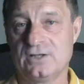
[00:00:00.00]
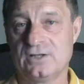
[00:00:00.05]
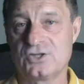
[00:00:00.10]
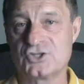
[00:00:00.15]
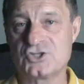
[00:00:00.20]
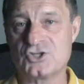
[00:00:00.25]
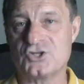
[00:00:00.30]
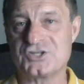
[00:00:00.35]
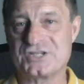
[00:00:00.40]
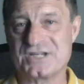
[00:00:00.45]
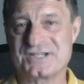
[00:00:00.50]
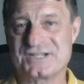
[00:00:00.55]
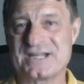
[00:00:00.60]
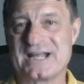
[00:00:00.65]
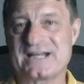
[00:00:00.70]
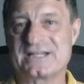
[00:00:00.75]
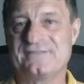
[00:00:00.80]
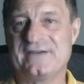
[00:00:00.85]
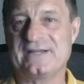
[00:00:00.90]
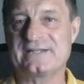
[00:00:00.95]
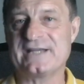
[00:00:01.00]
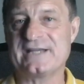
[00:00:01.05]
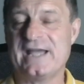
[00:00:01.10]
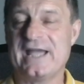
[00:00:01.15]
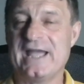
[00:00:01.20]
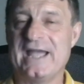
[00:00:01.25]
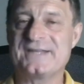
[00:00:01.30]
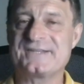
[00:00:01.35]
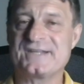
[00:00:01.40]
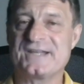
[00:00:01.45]
SIRT6 activator
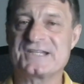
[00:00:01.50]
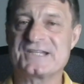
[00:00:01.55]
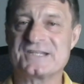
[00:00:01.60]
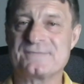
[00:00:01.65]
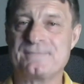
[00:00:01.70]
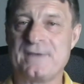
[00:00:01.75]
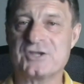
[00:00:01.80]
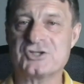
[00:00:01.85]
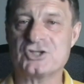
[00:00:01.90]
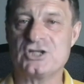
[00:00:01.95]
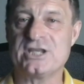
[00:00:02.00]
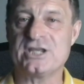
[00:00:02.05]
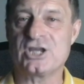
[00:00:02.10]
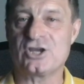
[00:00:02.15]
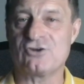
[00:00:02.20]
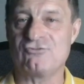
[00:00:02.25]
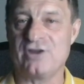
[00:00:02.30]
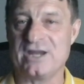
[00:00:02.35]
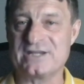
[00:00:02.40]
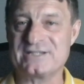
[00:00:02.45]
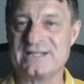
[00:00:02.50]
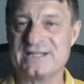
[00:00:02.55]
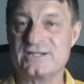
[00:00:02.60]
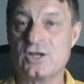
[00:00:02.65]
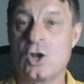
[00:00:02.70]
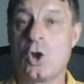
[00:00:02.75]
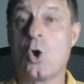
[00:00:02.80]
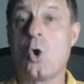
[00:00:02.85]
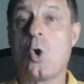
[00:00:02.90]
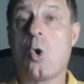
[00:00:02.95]
is a specially
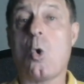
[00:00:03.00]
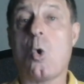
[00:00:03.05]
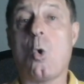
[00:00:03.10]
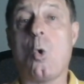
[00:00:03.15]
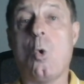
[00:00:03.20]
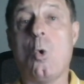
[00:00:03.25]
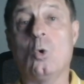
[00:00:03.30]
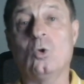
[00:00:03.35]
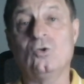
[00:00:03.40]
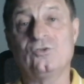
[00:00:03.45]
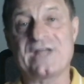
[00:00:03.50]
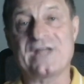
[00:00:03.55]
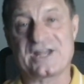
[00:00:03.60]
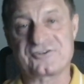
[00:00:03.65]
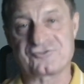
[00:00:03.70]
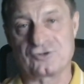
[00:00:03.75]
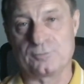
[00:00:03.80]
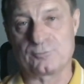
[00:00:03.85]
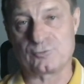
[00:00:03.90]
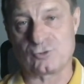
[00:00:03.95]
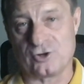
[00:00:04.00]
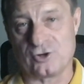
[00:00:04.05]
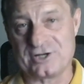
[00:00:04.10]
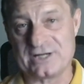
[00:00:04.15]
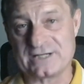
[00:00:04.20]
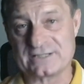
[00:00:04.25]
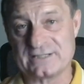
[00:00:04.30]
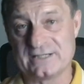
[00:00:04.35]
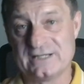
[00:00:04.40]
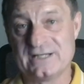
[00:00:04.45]
created, all natural
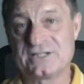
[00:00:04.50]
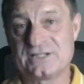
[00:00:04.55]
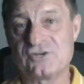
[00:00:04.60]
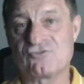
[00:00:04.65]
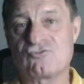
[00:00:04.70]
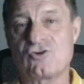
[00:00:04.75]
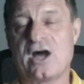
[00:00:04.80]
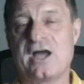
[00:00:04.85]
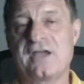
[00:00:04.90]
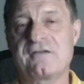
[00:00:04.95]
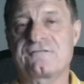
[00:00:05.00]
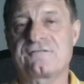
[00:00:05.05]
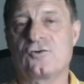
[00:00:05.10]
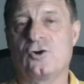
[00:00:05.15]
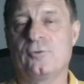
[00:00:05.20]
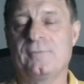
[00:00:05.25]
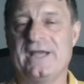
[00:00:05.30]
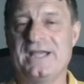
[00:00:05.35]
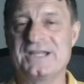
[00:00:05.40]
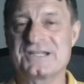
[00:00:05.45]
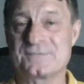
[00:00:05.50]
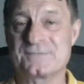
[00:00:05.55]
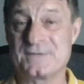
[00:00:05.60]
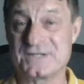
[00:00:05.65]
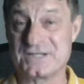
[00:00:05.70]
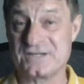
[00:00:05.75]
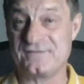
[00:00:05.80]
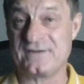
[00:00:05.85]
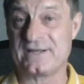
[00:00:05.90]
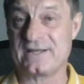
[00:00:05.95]
product derived from a
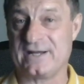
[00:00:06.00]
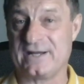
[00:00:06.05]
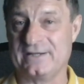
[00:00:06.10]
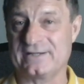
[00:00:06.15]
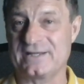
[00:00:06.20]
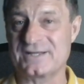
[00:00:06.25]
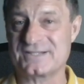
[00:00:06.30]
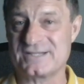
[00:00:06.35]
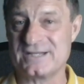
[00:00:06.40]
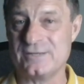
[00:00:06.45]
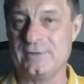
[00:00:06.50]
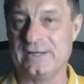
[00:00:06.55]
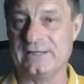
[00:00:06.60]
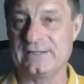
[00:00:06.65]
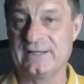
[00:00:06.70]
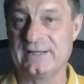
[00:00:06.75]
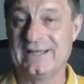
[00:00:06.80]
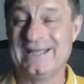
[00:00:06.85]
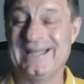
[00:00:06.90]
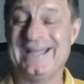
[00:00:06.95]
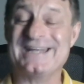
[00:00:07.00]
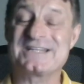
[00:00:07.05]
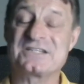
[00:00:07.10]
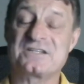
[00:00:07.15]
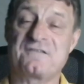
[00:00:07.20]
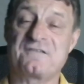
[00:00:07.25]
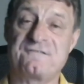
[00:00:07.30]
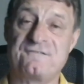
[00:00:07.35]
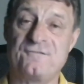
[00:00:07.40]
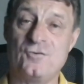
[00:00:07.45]
specific kind of seaweed. It's
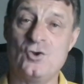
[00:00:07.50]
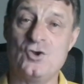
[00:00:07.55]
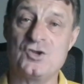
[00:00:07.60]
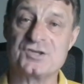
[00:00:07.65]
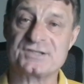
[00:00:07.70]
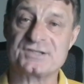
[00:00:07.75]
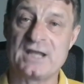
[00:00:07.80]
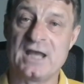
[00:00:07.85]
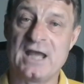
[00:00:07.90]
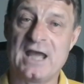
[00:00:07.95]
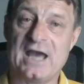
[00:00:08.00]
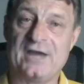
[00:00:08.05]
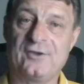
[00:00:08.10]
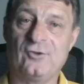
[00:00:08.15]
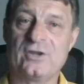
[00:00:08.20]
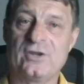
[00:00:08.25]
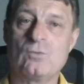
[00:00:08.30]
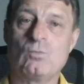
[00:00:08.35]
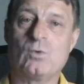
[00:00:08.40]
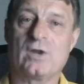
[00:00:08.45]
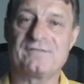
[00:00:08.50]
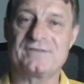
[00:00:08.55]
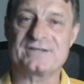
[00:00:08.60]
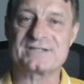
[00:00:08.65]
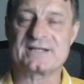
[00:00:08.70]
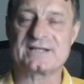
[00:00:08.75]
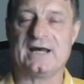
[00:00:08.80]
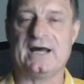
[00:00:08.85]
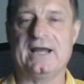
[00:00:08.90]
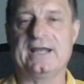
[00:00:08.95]
the first and only one of
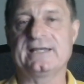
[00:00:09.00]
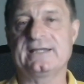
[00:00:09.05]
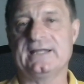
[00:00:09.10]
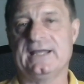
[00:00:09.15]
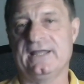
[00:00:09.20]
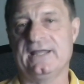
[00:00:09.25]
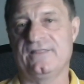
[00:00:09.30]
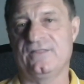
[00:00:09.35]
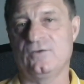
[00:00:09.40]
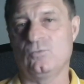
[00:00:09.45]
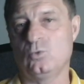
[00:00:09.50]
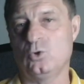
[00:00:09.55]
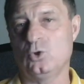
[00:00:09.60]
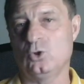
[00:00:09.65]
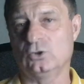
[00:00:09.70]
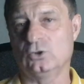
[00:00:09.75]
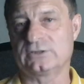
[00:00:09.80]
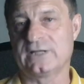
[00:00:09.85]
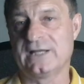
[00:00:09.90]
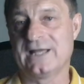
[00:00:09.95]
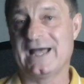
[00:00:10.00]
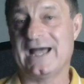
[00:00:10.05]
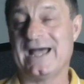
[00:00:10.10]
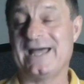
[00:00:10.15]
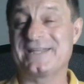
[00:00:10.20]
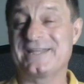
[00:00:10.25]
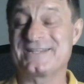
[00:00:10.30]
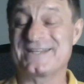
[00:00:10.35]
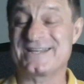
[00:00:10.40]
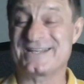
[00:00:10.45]
its kind in the world
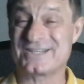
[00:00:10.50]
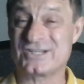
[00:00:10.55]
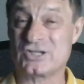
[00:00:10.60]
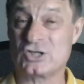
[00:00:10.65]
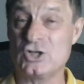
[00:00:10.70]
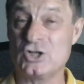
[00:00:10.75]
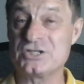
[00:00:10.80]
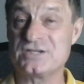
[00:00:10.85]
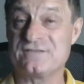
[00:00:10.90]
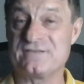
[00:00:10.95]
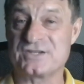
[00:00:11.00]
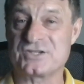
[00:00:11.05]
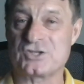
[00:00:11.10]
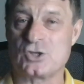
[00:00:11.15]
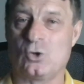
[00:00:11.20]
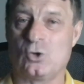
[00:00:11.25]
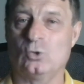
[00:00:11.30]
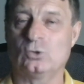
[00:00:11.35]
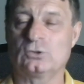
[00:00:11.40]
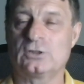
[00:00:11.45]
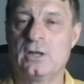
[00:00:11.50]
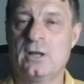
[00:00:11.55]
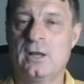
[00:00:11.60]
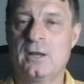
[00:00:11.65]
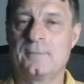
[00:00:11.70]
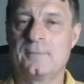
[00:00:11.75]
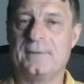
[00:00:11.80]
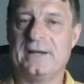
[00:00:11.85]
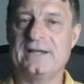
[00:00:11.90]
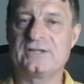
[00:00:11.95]
and is exclusively sold
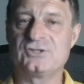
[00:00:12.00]
by